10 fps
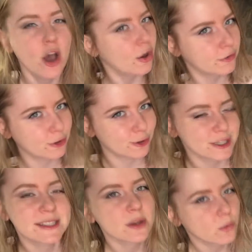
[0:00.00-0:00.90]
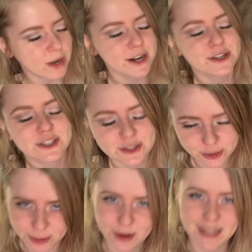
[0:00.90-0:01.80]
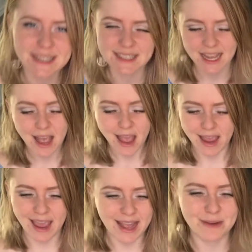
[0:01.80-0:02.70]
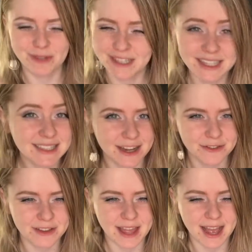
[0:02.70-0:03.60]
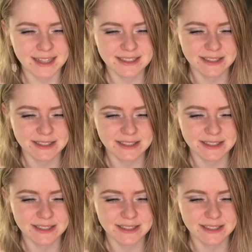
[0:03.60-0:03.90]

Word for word: of course winner's choice, and I'm really excited for that.